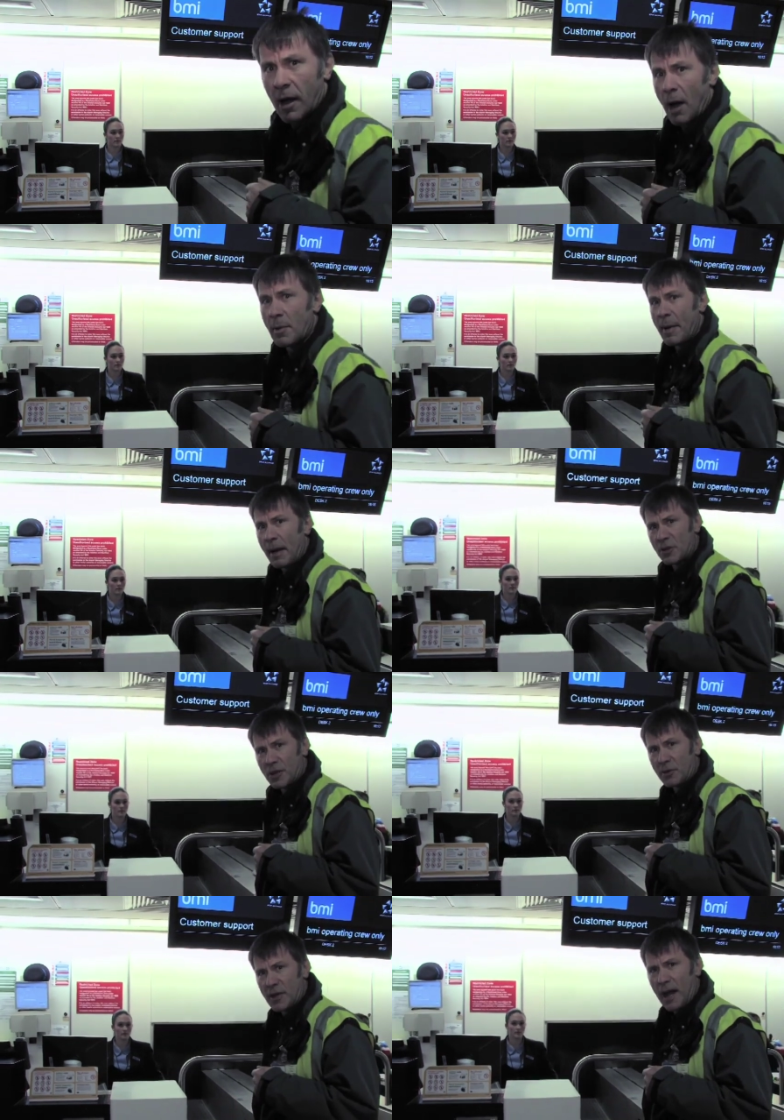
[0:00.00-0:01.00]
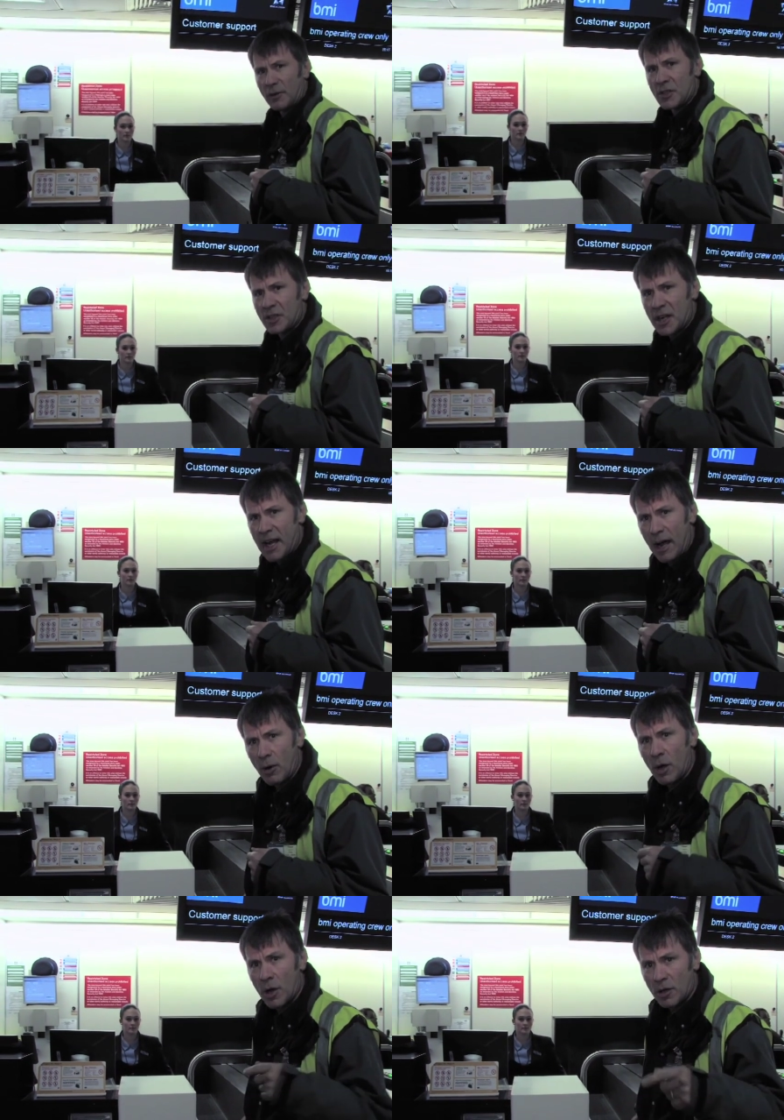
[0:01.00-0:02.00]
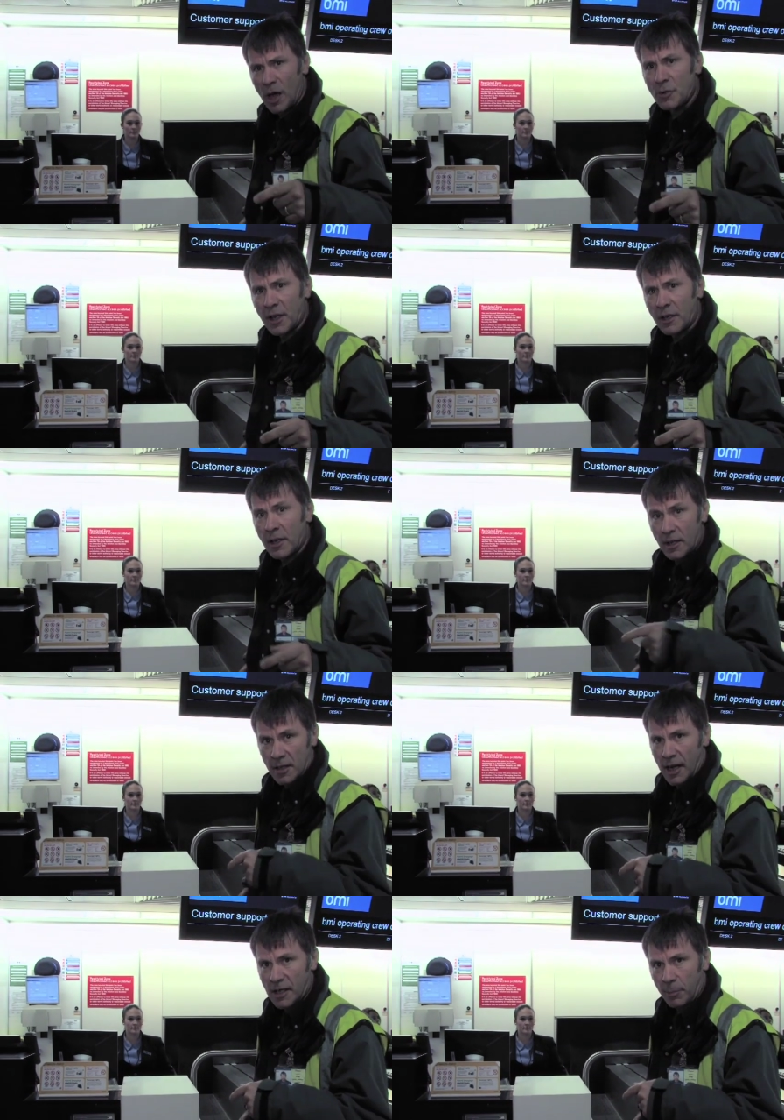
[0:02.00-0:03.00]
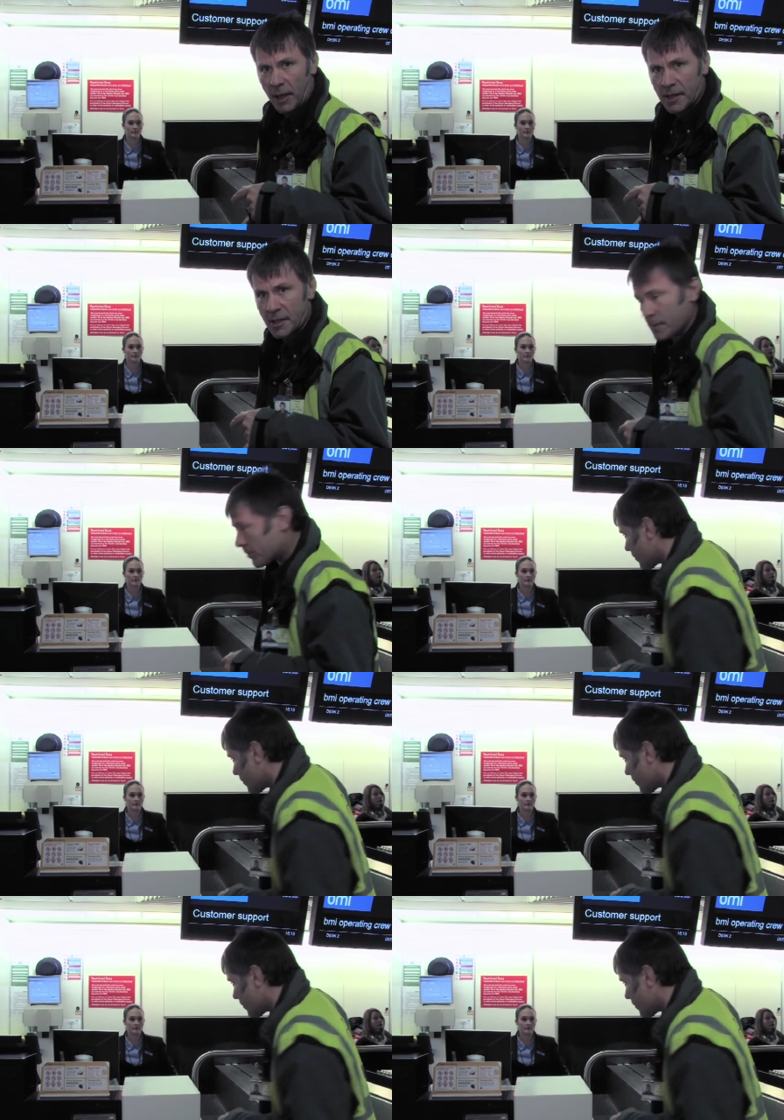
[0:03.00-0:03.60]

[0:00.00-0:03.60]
I'm about to go down and see how loading takes place.